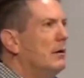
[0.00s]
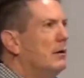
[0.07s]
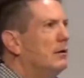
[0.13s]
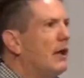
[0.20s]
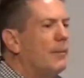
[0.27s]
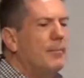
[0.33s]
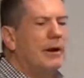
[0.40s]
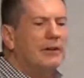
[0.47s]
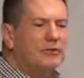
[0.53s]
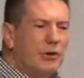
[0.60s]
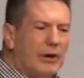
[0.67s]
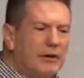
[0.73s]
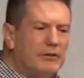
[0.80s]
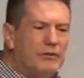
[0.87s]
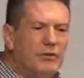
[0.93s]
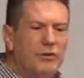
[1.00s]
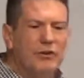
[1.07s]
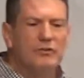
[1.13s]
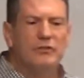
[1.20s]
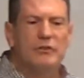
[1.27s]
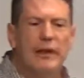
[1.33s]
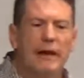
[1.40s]
Deb and I try to do
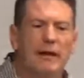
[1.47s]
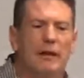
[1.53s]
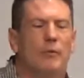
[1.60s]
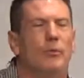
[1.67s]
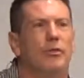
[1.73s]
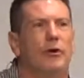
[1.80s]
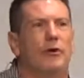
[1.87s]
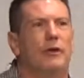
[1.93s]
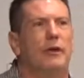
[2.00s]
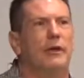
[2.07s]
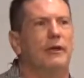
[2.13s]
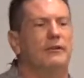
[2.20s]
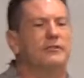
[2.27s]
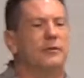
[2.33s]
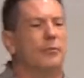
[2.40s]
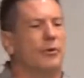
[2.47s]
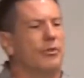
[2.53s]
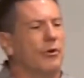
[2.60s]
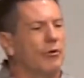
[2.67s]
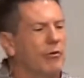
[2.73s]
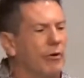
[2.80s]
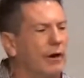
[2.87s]
this daily with our kids and with
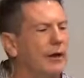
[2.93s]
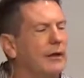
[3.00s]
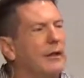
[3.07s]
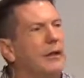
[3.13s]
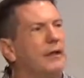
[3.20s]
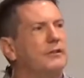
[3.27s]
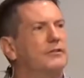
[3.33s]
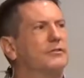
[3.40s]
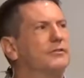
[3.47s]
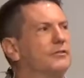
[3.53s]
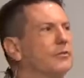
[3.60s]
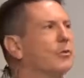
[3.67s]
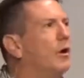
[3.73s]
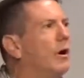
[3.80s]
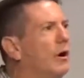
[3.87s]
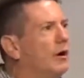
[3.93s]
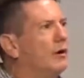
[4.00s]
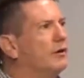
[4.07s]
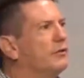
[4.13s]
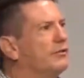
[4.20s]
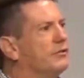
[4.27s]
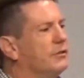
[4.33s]
our grandkids through
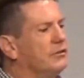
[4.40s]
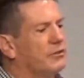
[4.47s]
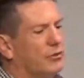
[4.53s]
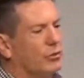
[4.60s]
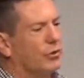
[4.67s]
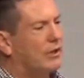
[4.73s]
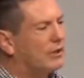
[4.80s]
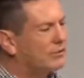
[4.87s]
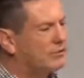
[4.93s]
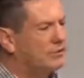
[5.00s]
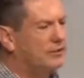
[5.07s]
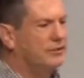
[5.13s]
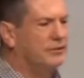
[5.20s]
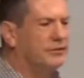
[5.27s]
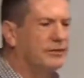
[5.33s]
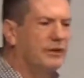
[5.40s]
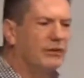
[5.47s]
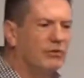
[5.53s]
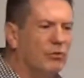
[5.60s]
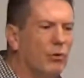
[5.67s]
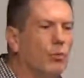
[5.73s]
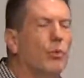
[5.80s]
hugs and through kisses and
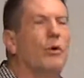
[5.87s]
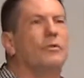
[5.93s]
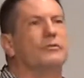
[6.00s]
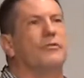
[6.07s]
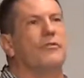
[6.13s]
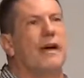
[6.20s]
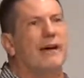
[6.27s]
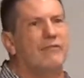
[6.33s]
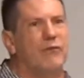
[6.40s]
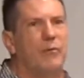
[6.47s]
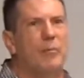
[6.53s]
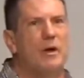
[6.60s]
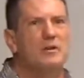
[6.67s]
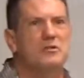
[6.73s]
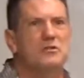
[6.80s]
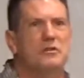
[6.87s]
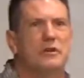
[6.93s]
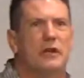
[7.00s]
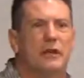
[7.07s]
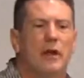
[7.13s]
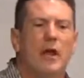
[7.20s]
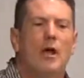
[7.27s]
through words of affirmation
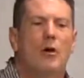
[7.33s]
and